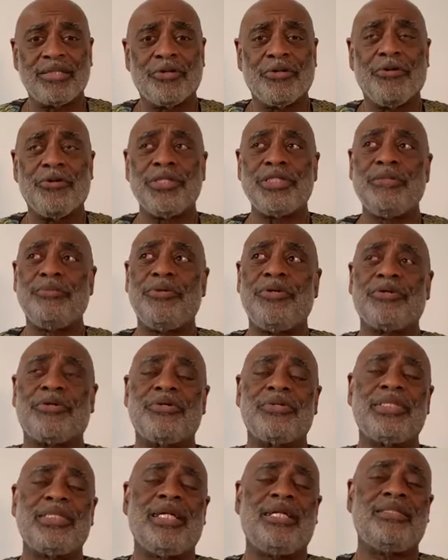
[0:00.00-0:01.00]
The Course in
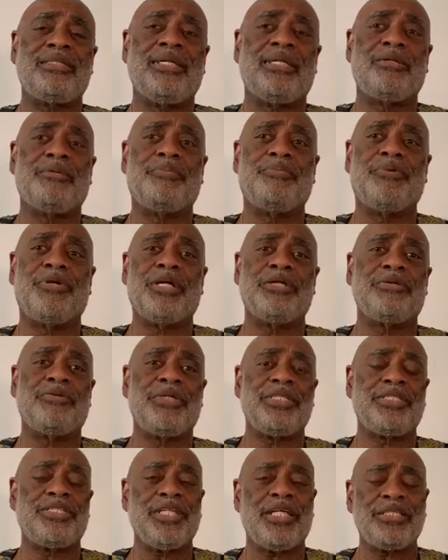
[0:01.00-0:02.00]
Miracles says that a brother
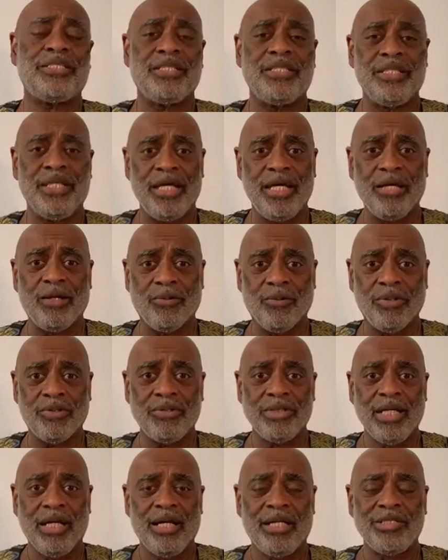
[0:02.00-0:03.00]
is just an equal.